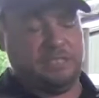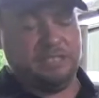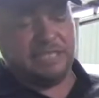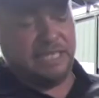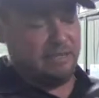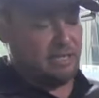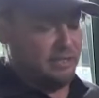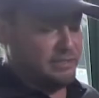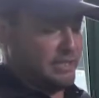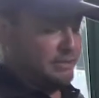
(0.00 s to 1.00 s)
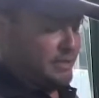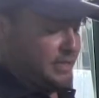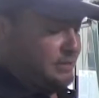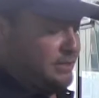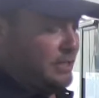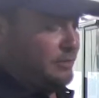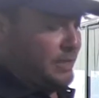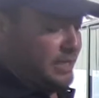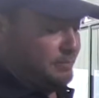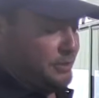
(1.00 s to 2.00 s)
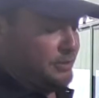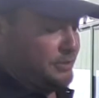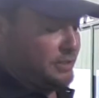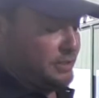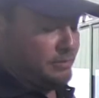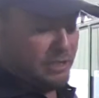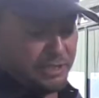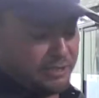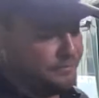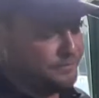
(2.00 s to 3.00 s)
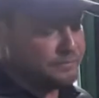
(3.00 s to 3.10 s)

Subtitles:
you can see how close they were. There was no way the booster's going to work,